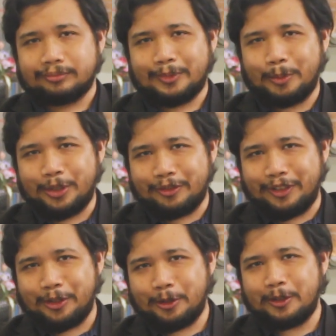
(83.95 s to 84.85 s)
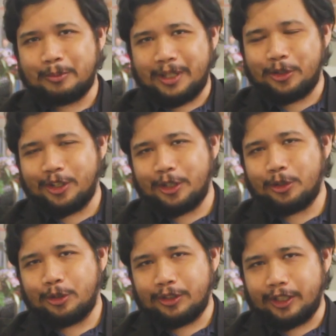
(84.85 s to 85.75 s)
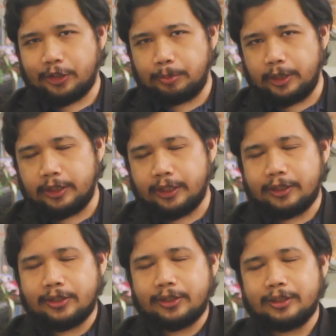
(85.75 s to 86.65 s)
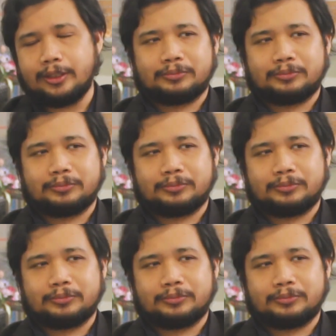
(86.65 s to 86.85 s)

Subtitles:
observation, imagination, experience.